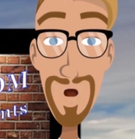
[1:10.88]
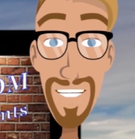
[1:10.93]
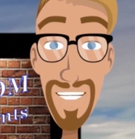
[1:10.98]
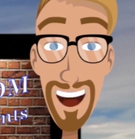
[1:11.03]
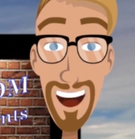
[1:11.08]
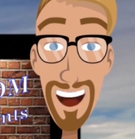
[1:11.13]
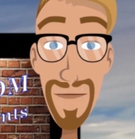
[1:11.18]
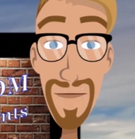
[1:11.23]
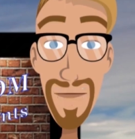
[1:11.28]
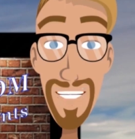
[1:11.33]

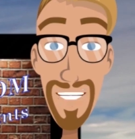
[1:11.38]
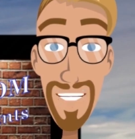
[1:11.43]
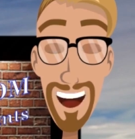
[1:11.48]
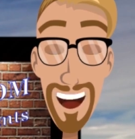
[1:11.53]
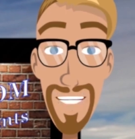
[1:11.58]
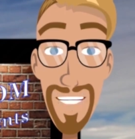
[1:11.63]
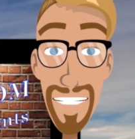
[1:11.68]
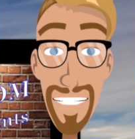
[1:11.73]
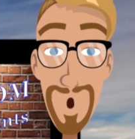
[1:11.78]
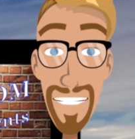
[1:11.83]
JM
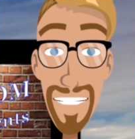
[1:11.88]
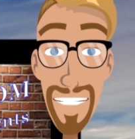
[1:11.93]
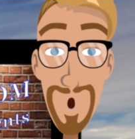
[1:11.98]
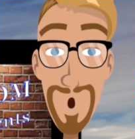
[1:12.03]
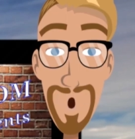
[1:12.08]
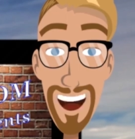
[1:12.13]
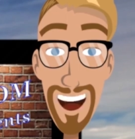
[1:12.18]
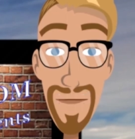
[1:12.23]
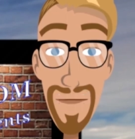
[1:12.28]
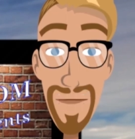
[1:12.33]
intends to
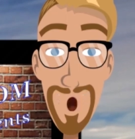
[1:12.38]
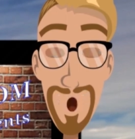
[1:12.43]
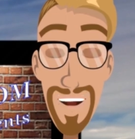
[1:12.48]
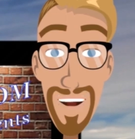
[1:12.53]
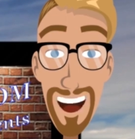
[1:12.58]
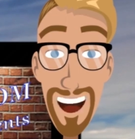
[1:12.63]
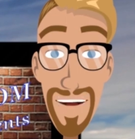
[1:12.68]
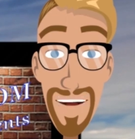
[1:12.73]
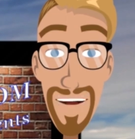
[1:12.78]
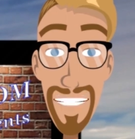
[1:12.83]
show how to
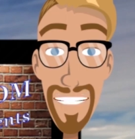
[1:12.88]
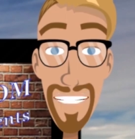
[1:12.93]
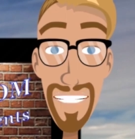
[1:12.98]
light in the